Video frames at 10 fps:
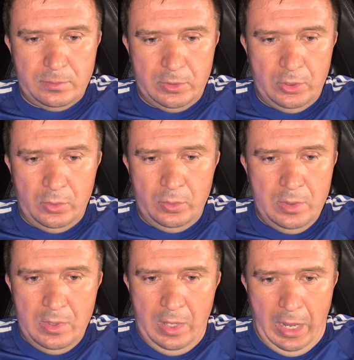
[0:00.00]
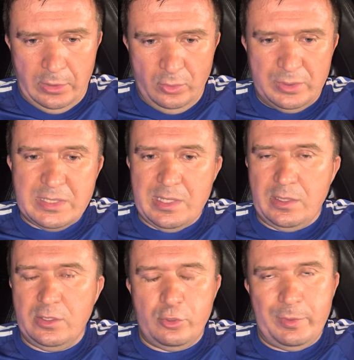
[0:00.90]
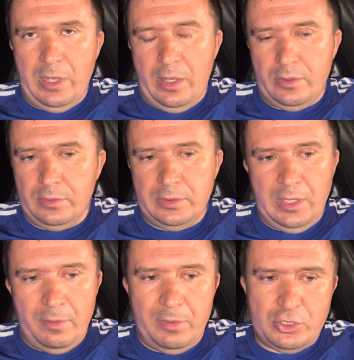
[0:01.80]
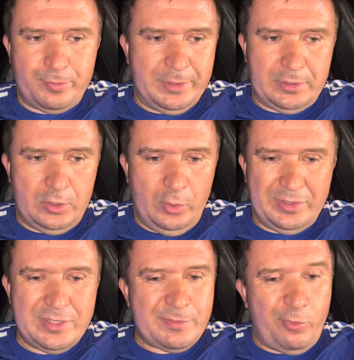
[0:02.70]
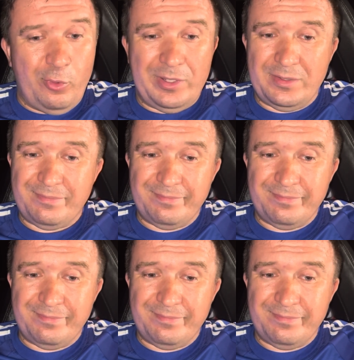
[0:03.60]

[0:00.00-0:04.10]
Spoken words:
You know, I know it does not need to be idling that much, but you know, at this point,